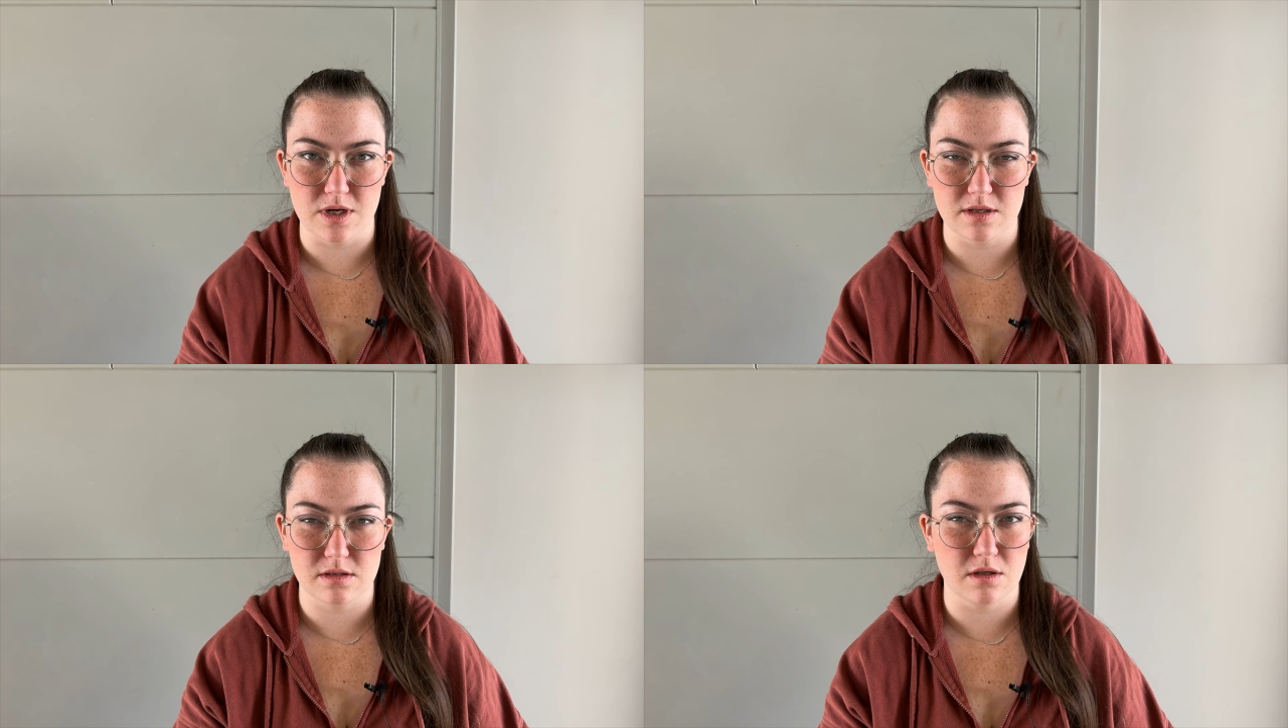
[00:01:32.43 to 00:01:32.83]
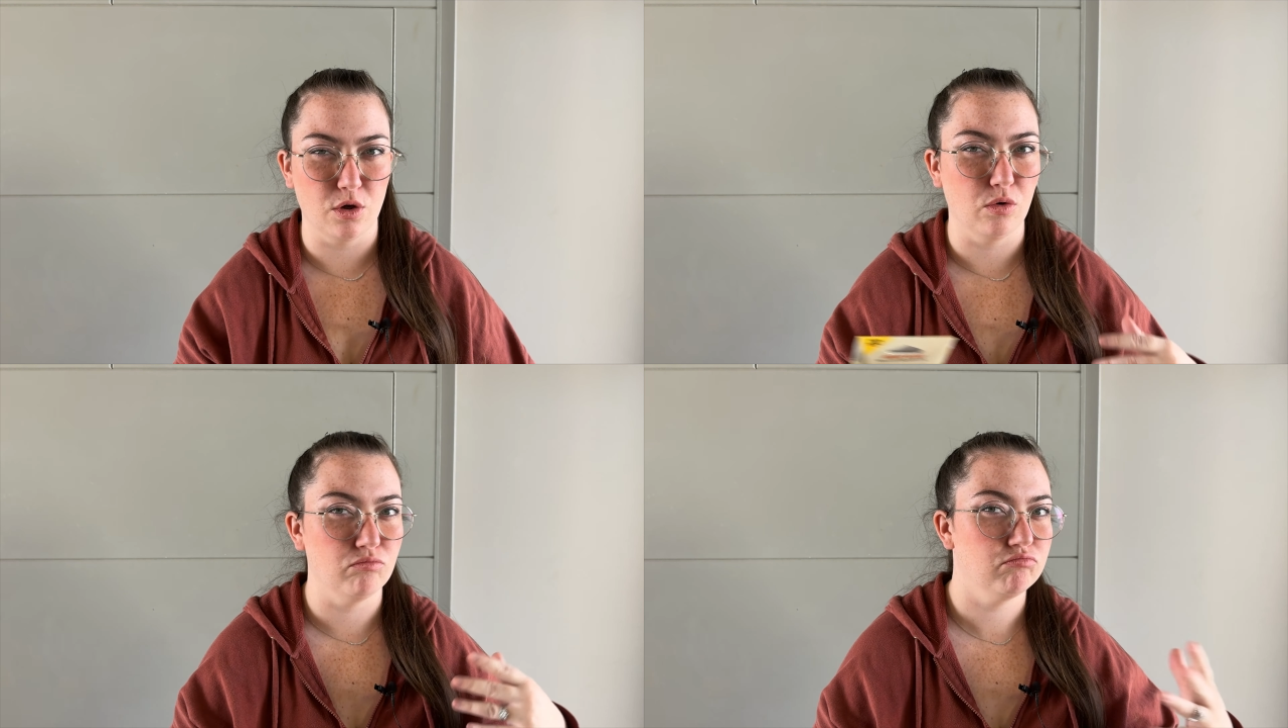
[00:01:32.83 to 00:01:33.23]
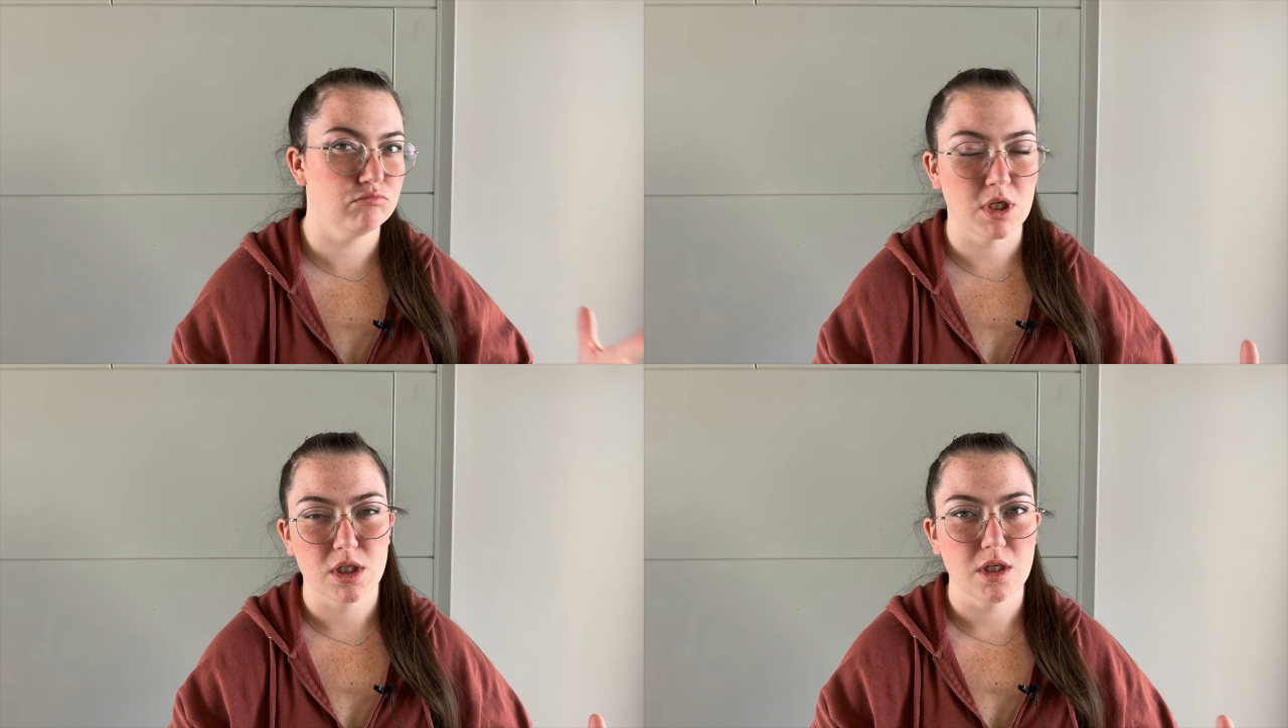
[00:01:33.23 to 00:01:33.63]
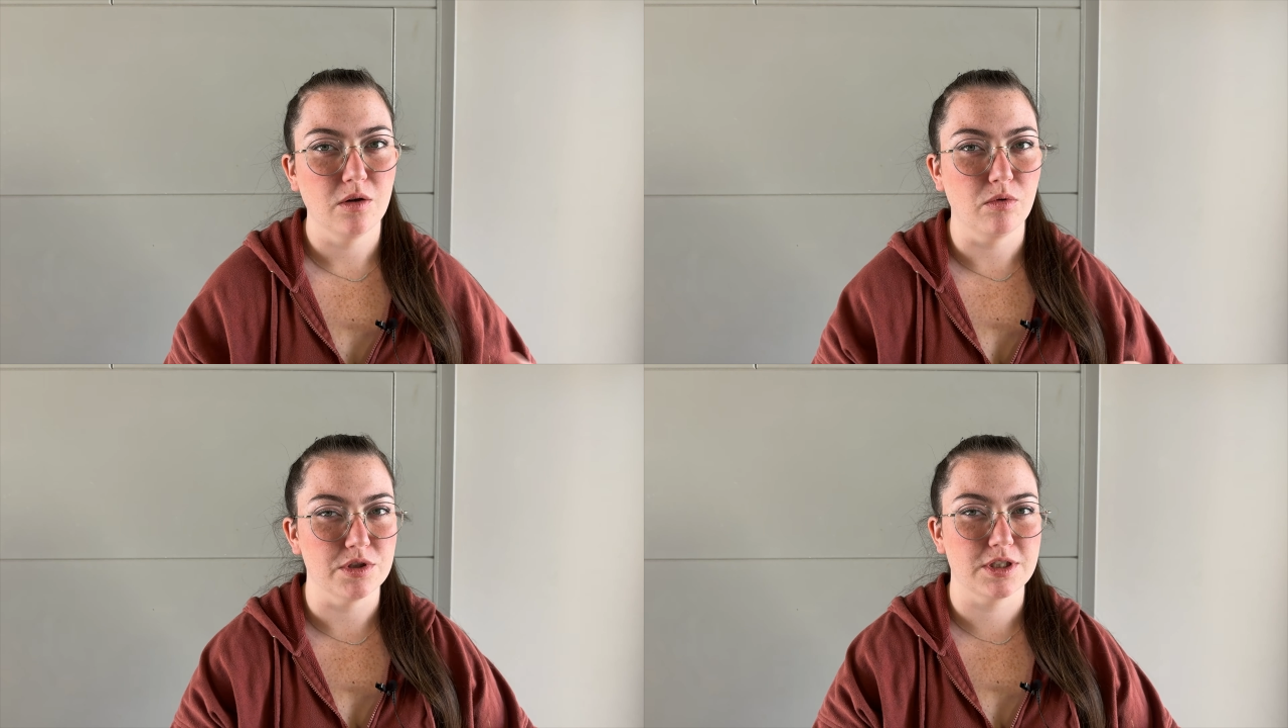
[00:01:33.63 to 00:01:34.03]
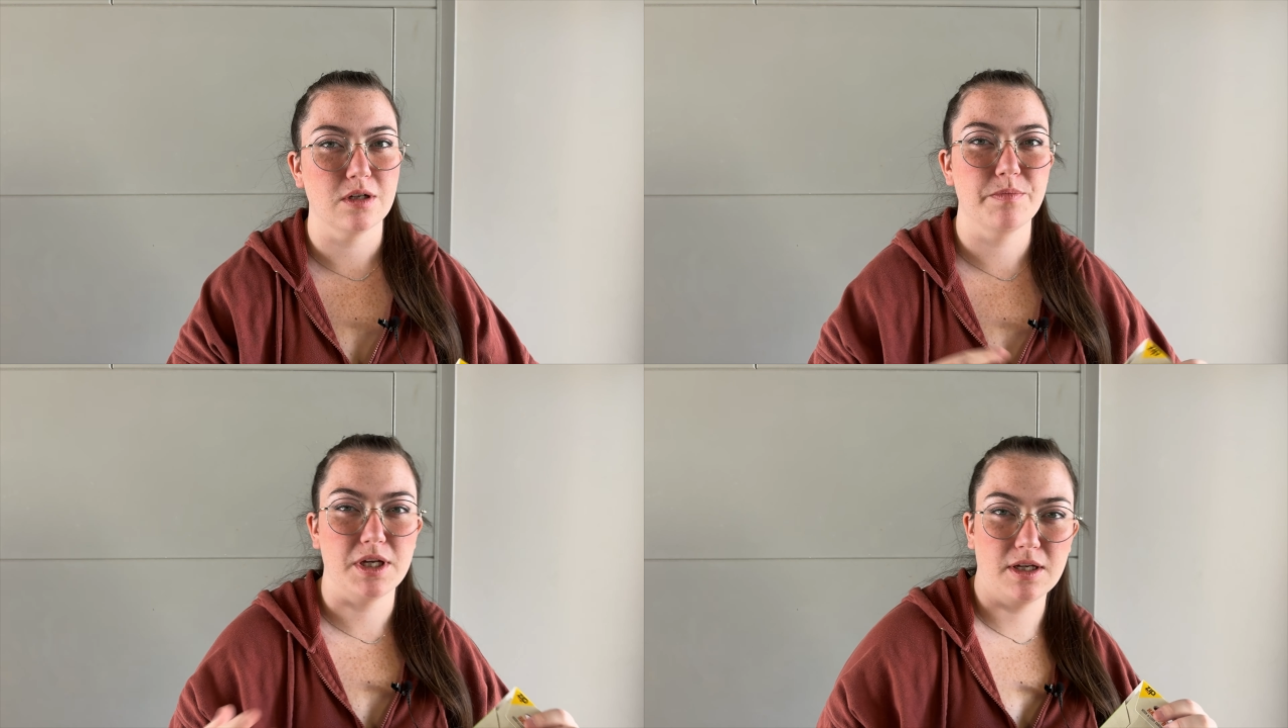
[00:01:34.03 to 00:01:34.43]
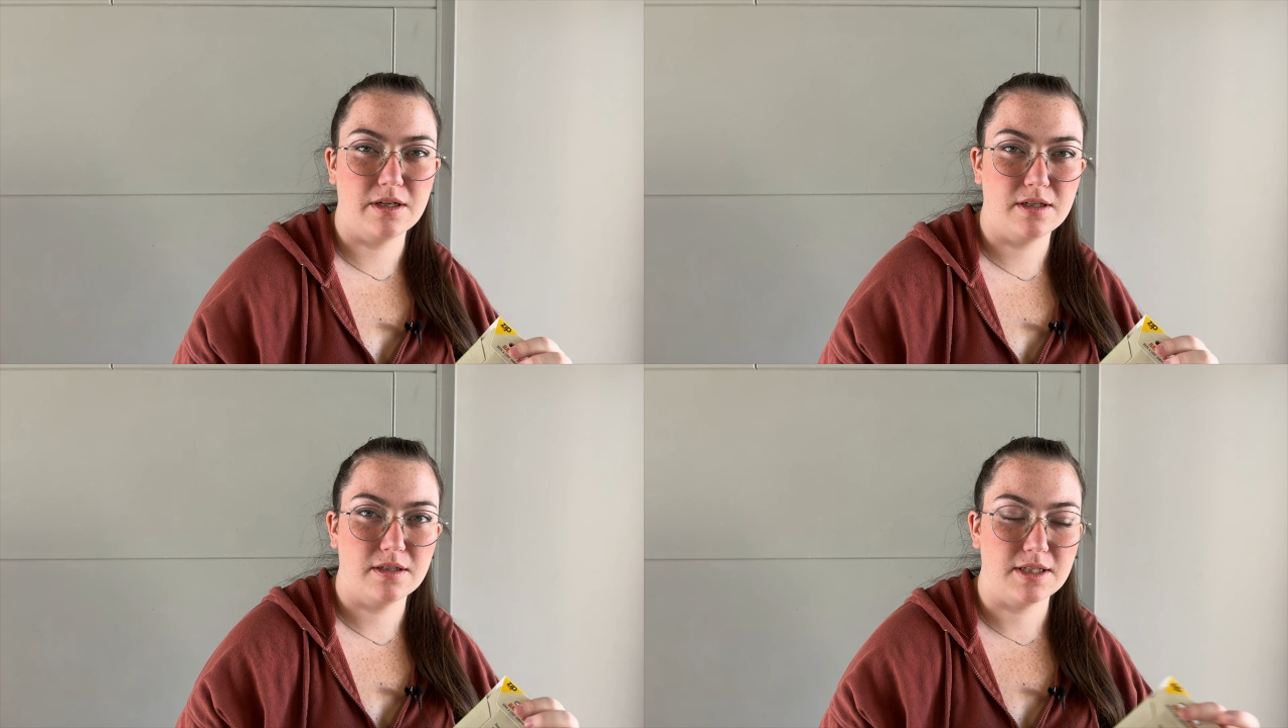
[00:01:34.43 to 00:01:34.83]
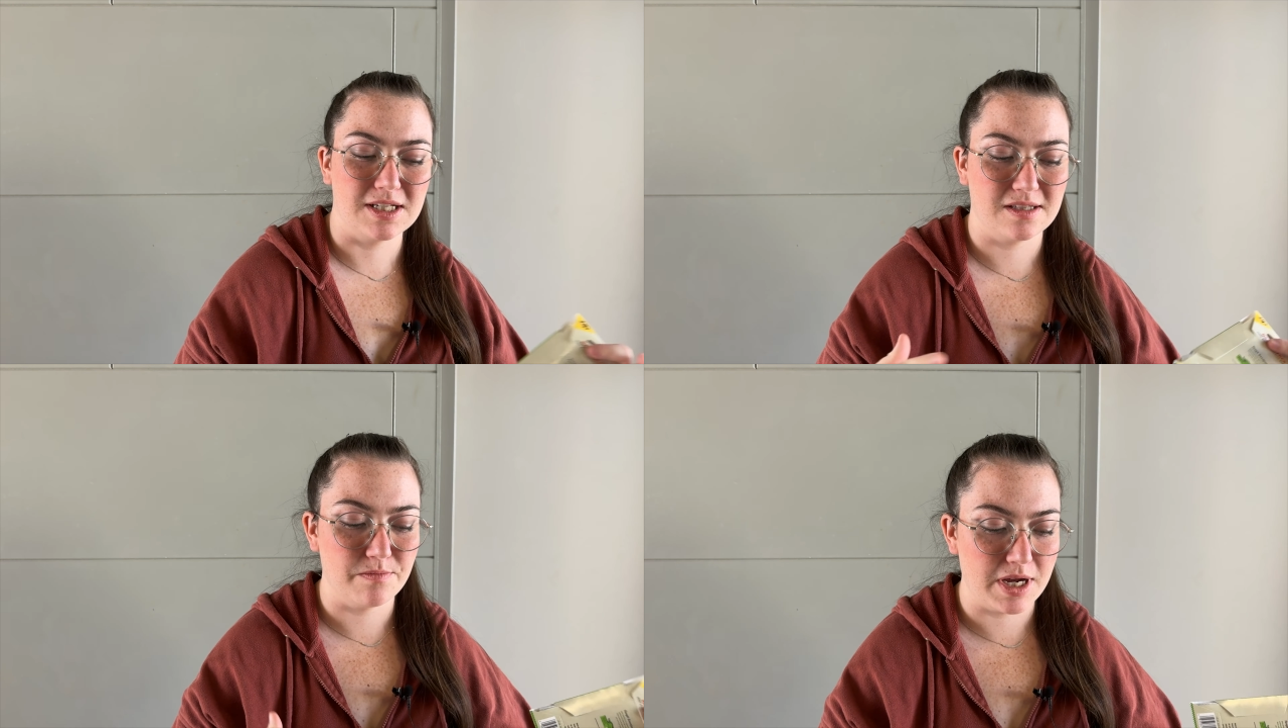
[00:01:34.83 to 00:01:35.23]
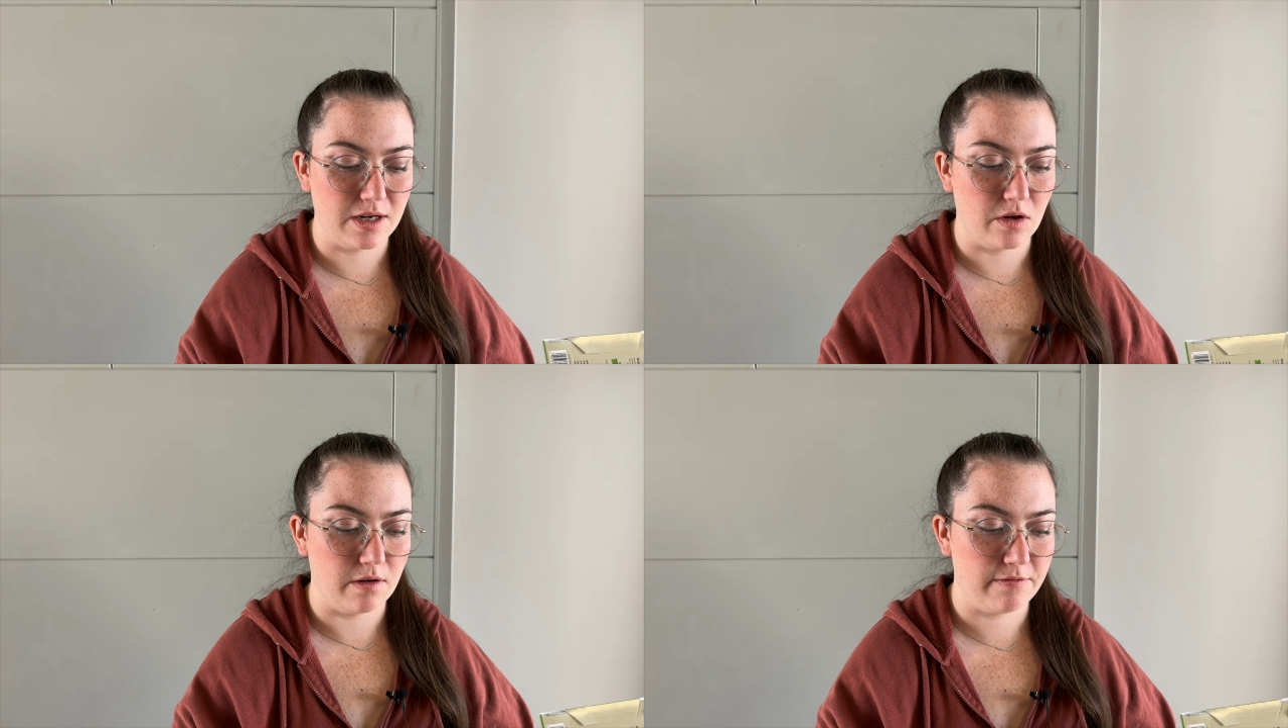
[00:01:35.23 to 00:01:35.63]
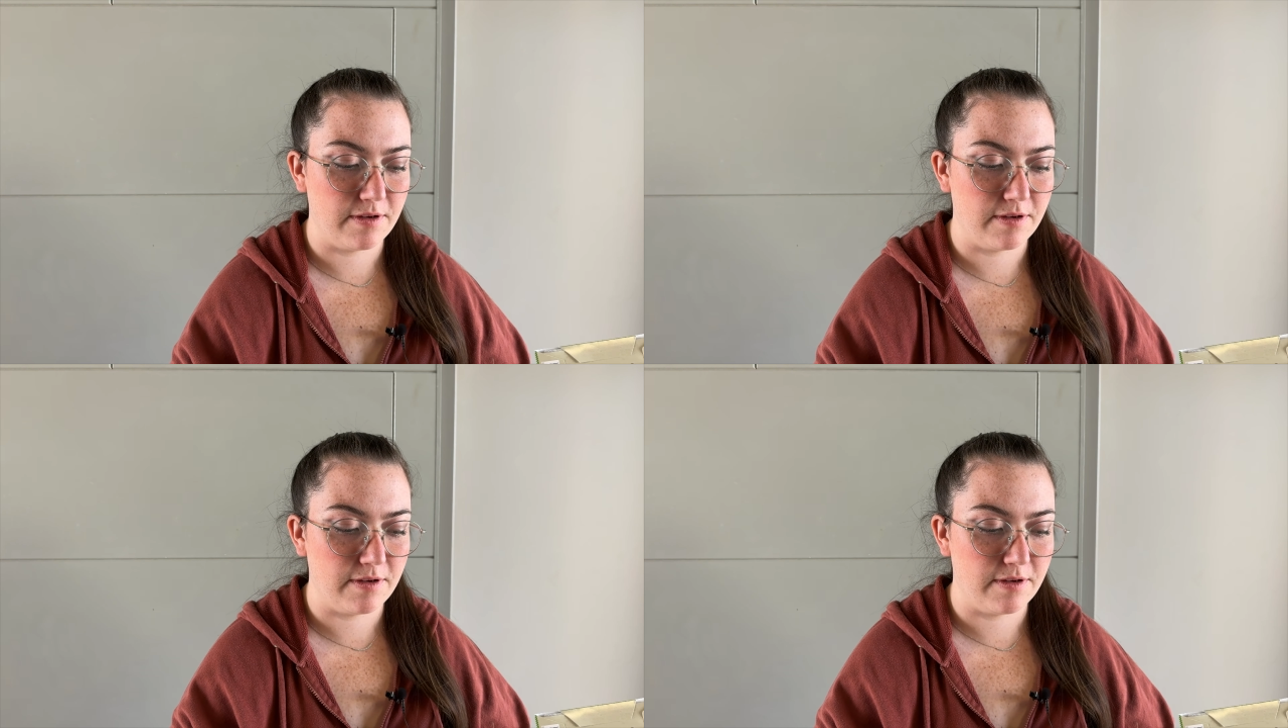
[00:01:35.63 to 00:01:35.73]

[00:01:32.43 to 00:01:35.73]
So we'll start big, get some paint off,